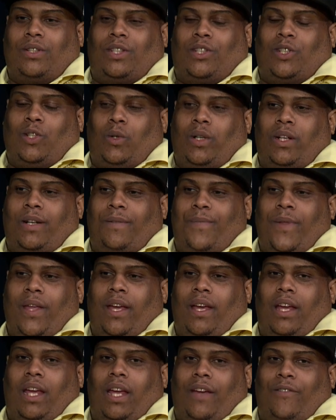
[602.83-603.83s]
to it.
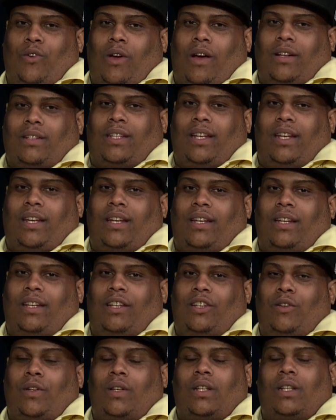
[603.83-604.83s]
If you're out there,
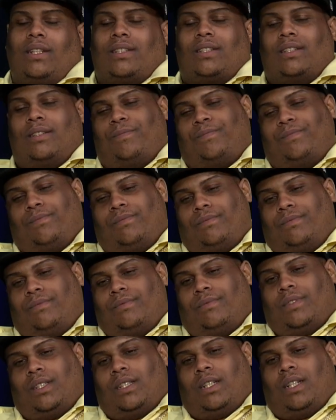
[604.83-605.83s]
you, listen,
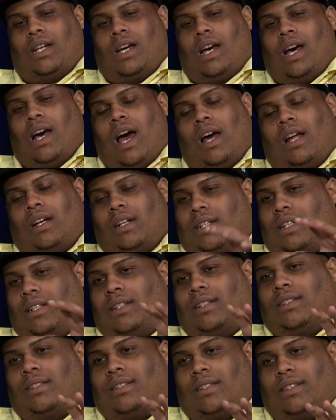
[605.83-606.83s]
because